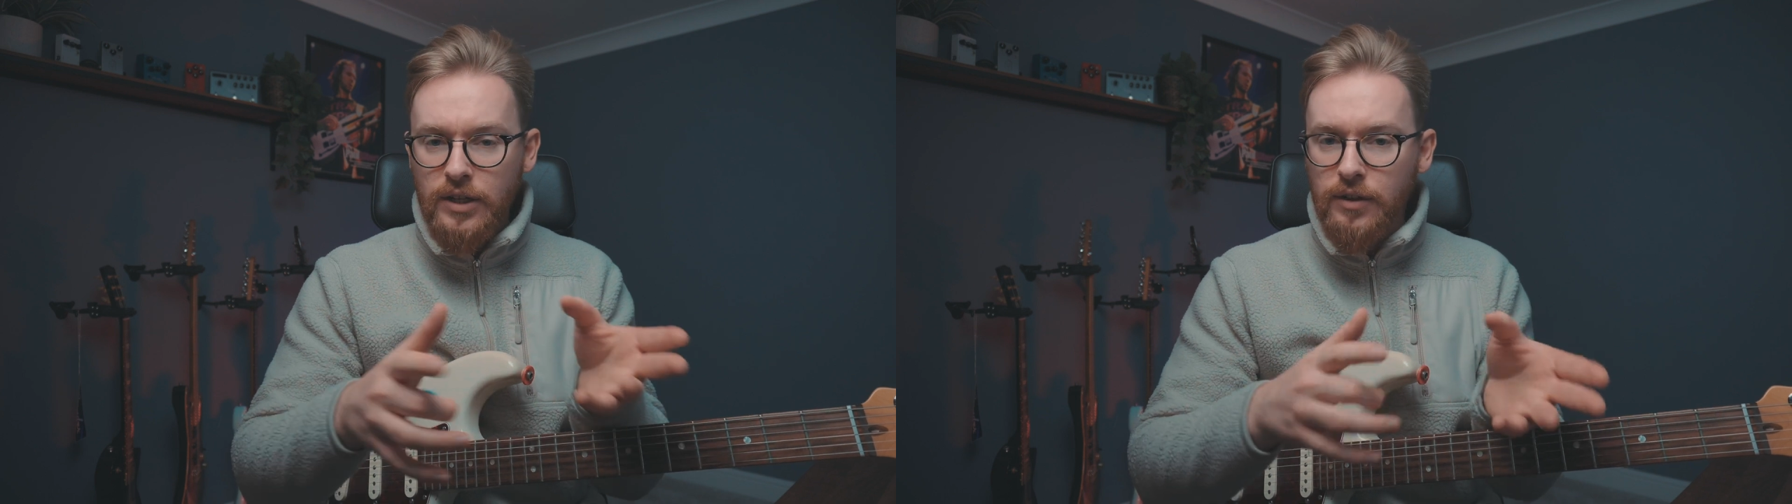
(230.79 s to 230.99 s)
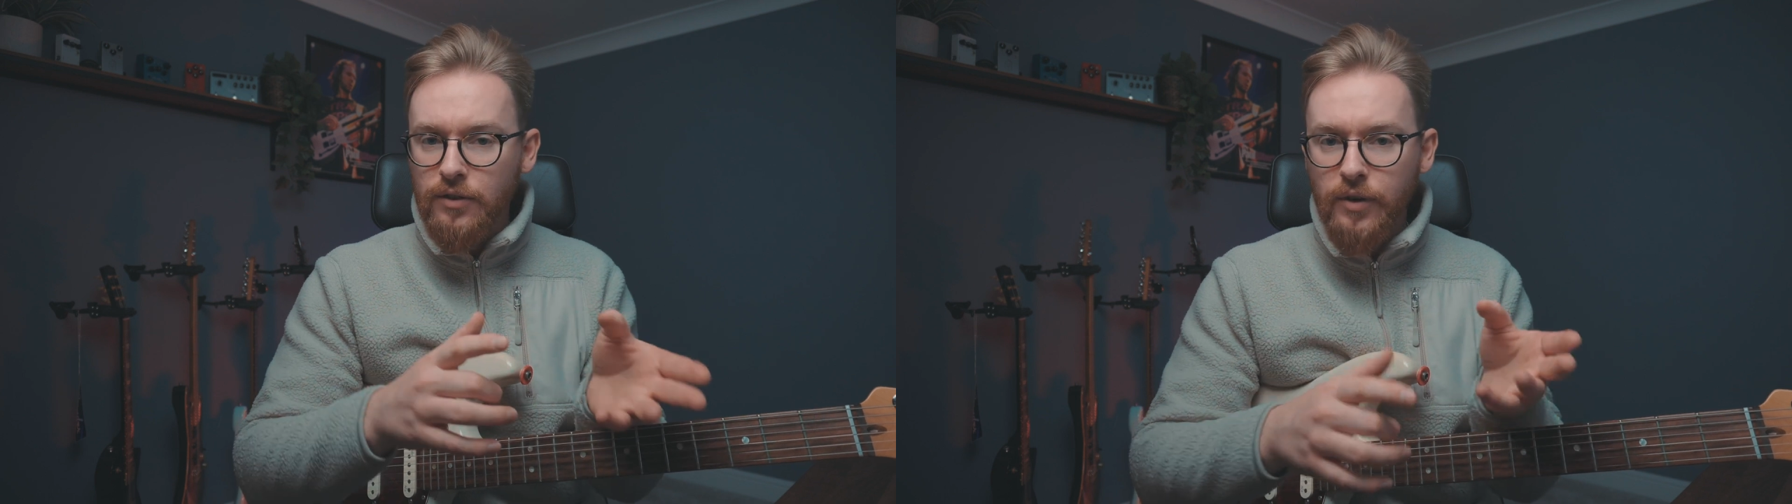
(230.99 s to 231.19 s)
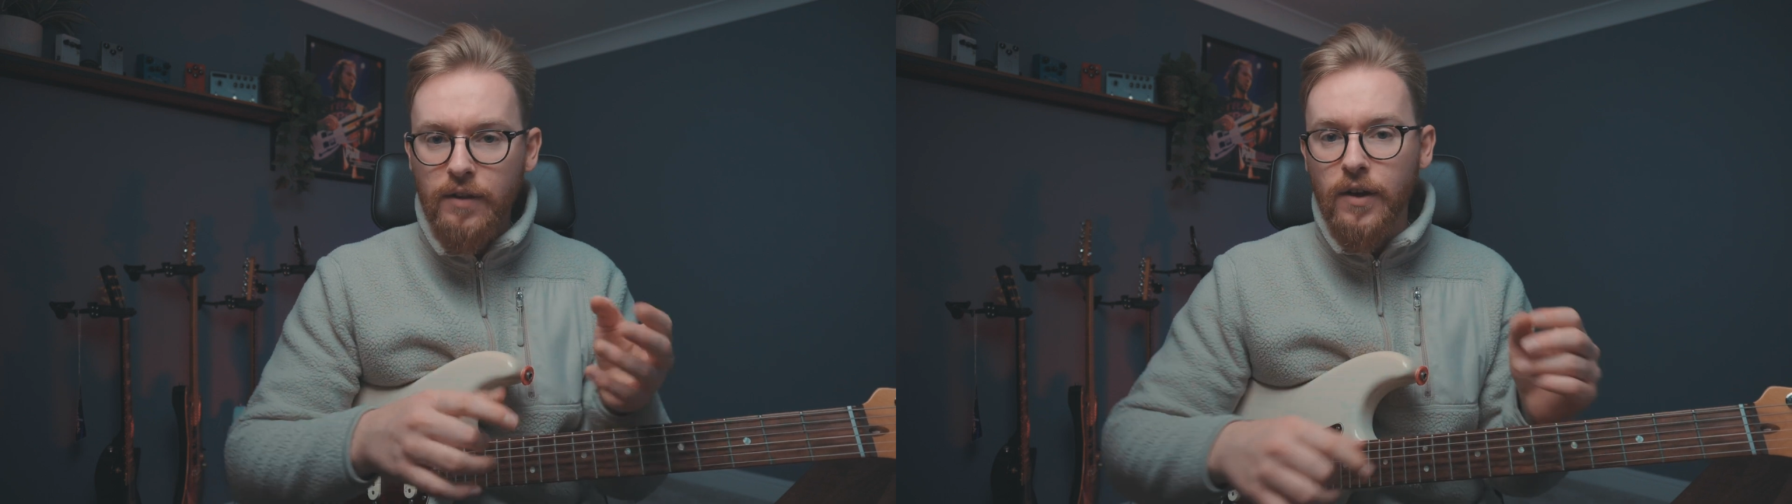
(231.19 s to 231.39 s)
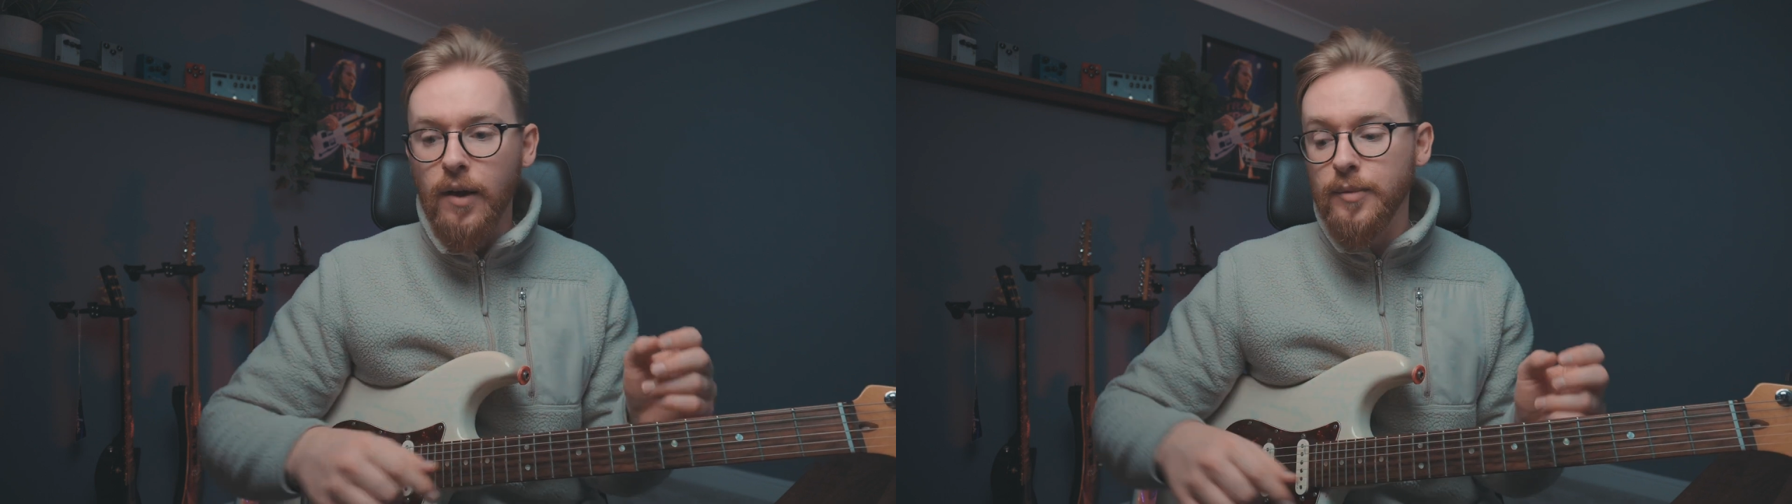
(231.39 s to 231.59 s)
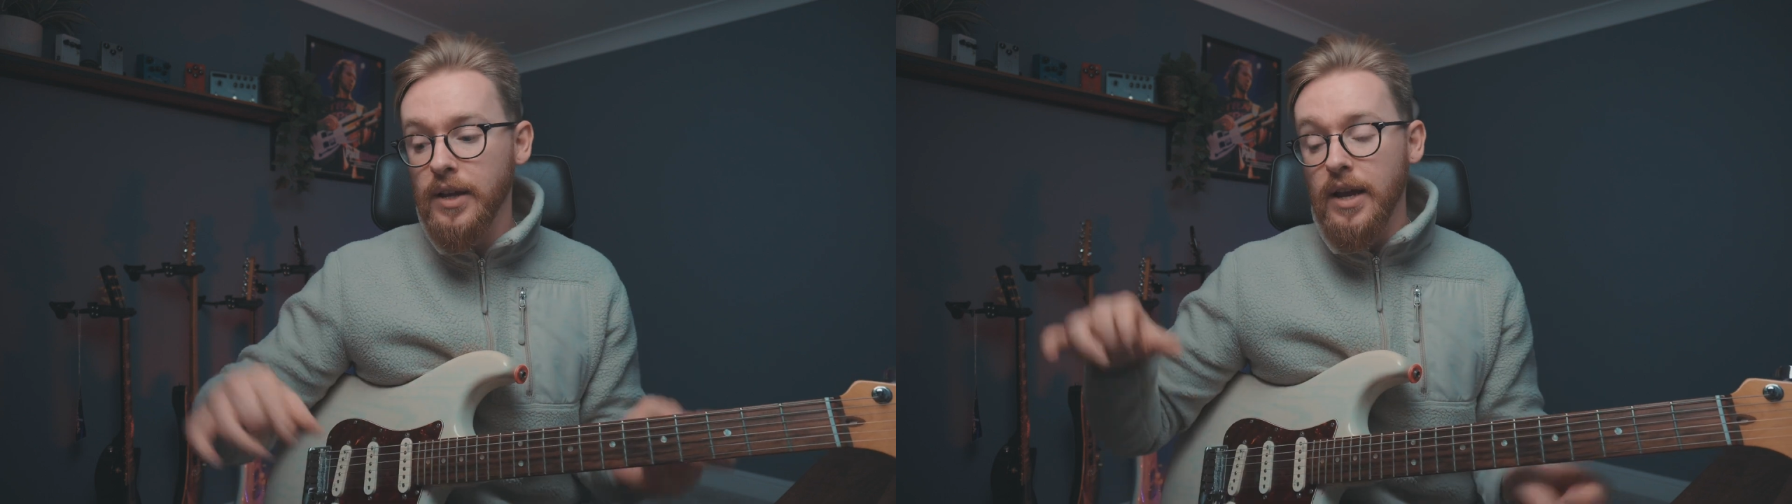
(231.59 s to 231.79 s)
series
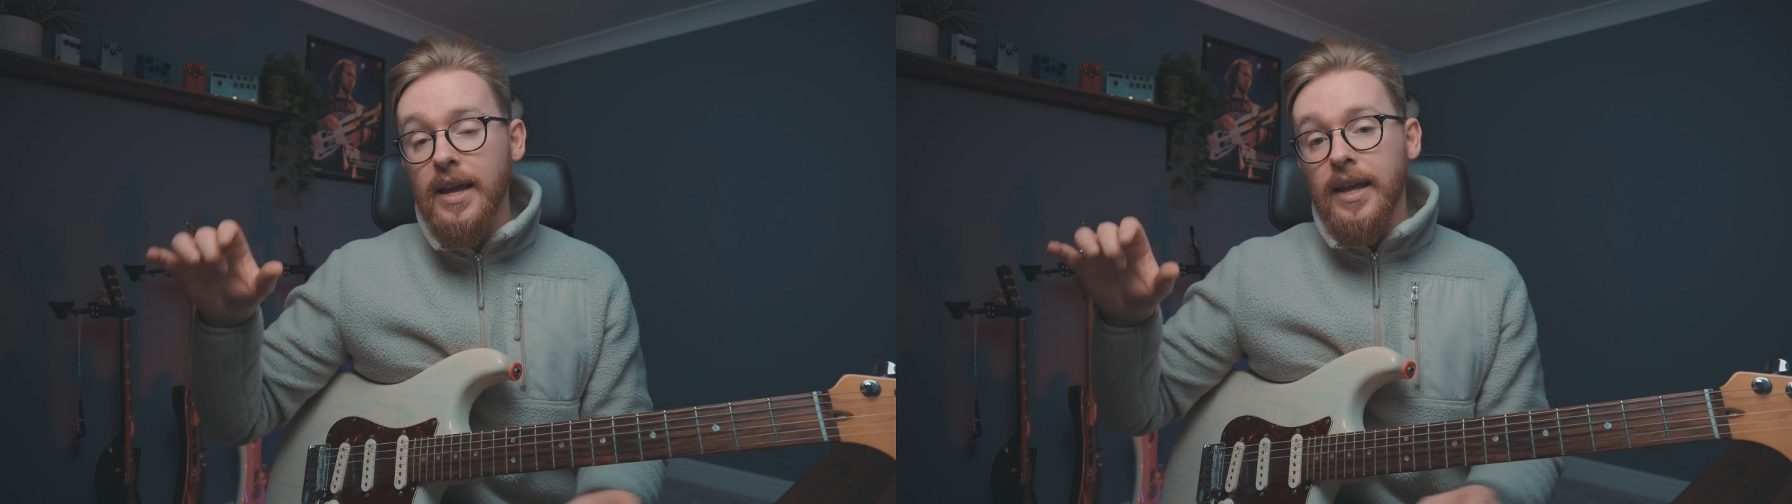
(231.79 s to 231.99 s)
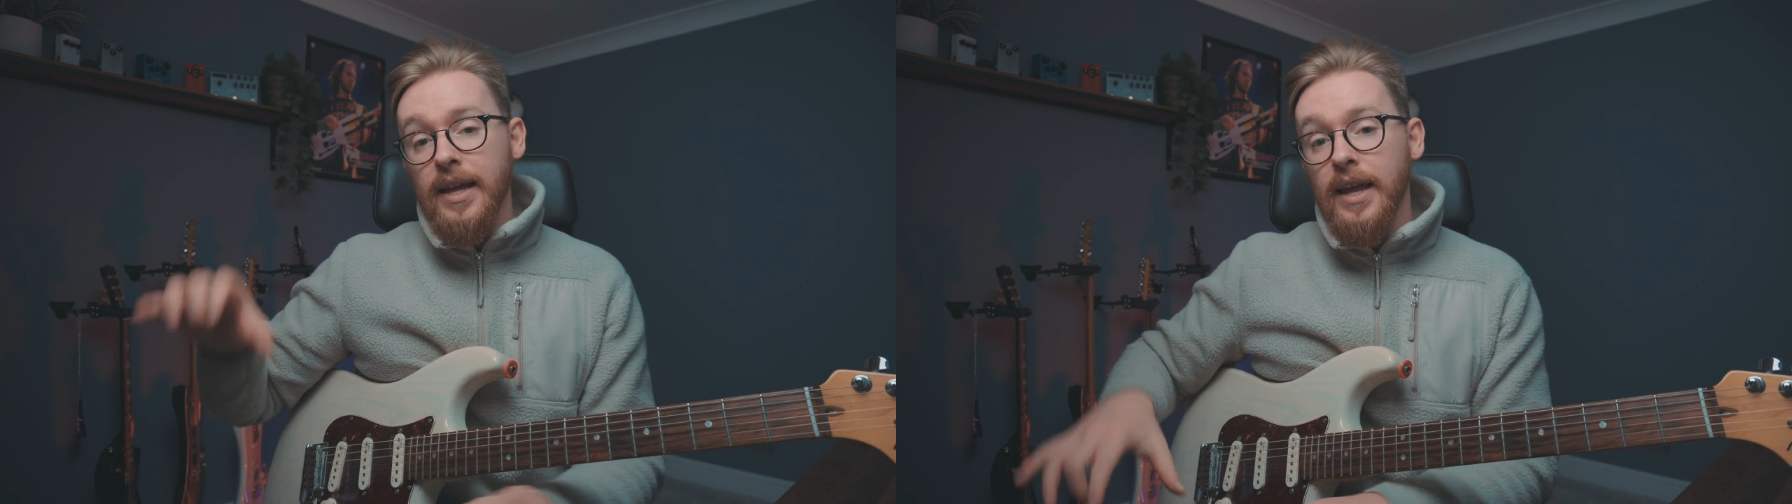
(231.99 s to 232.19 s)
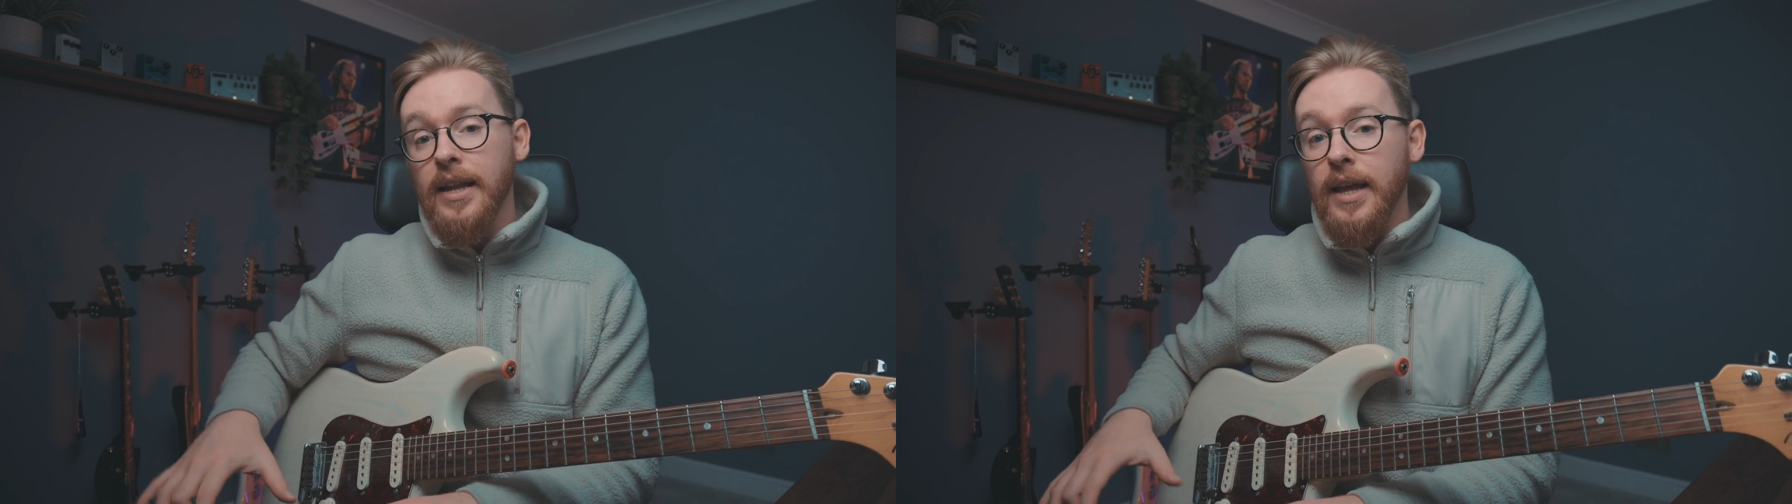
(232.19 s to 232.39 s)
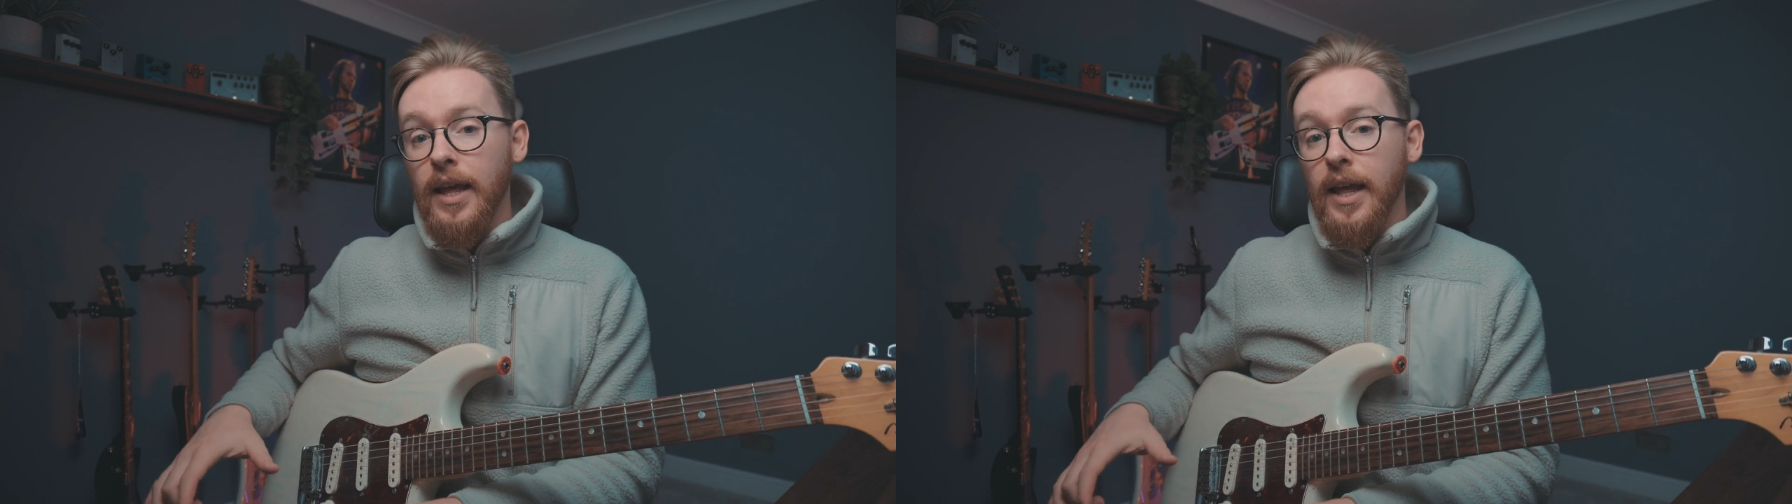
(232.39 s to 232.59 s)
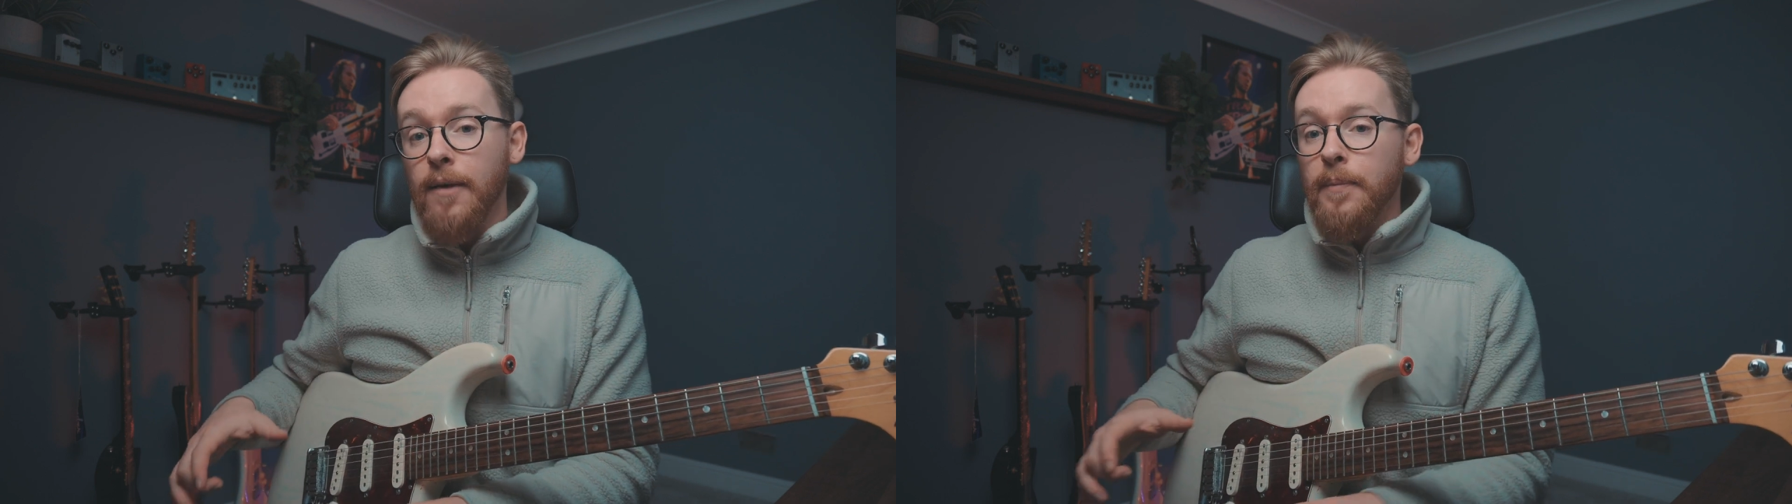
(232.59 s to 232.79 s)
reverbs in
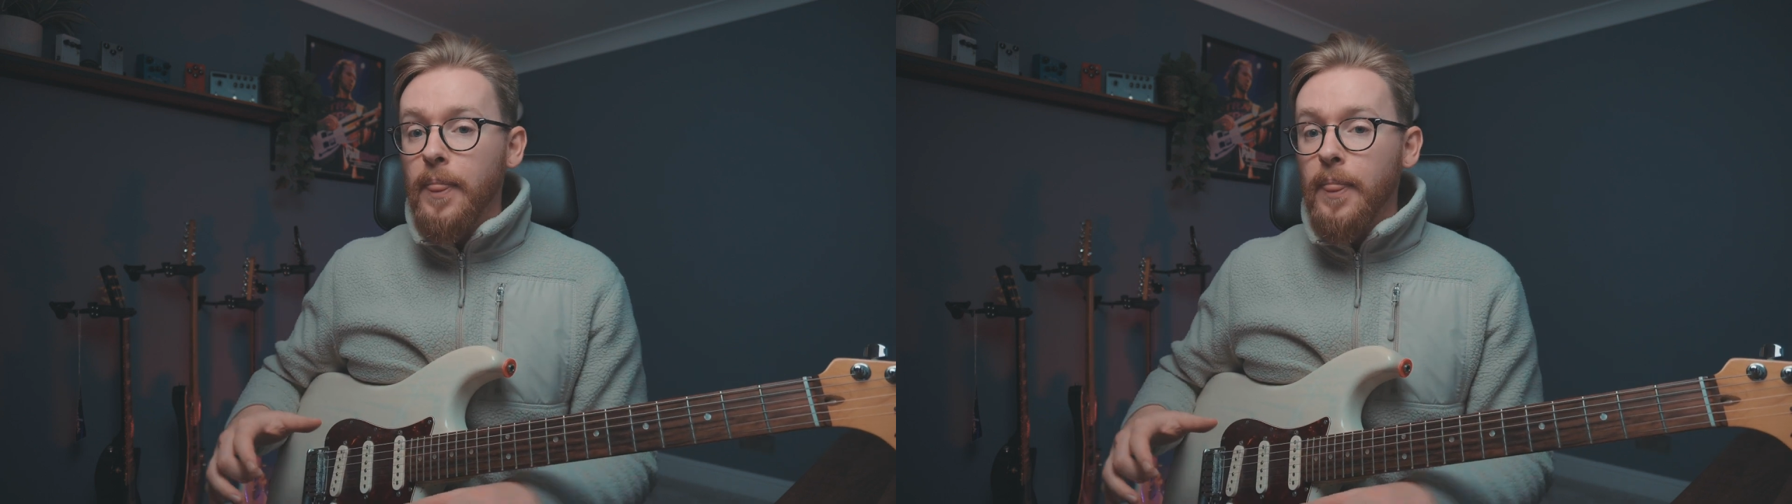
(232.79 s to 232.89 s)
here.